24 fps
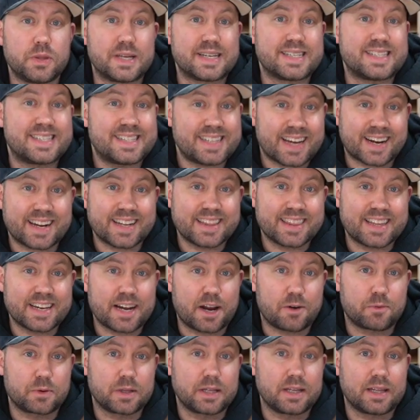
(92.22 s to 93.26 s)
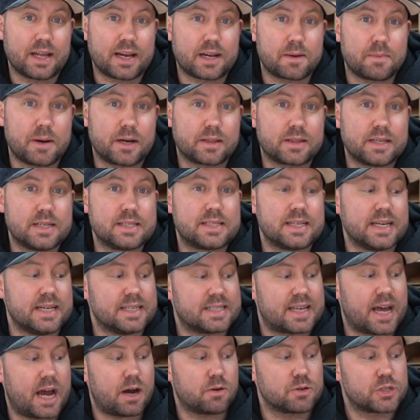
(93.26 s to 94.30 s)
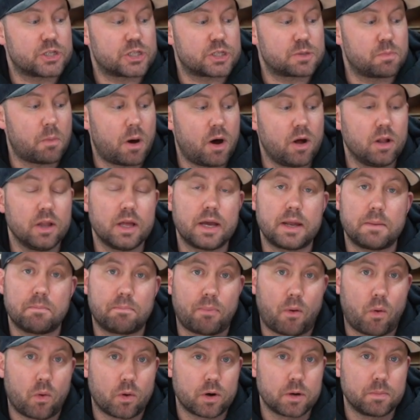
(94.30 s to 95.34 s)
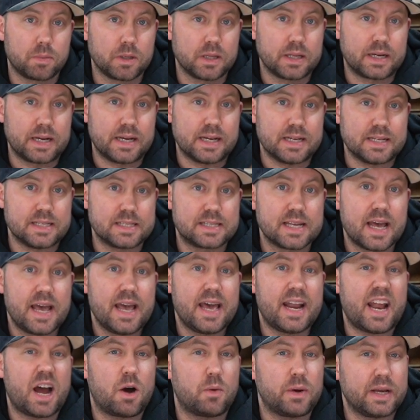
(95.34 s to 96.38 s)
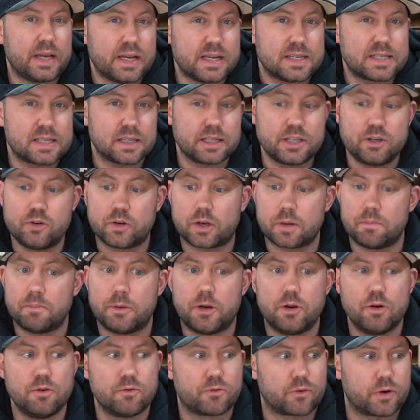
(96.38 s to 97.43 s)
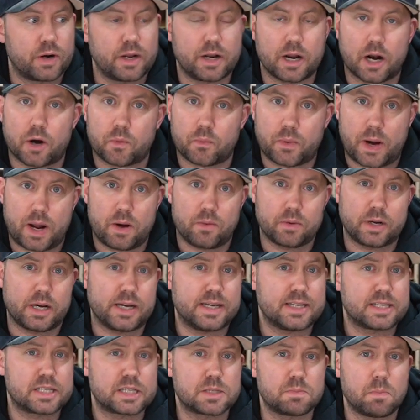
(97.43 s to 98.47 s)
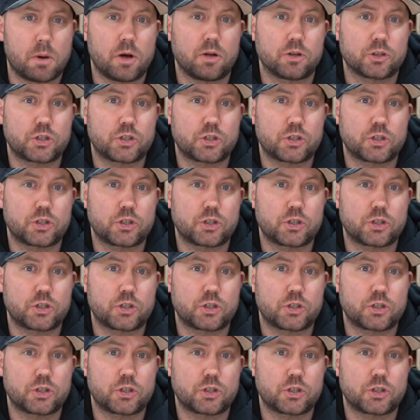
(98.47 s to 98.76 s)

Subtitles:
The second thing I really like about this is how small and portable it is and how easily you can maneuver it around a small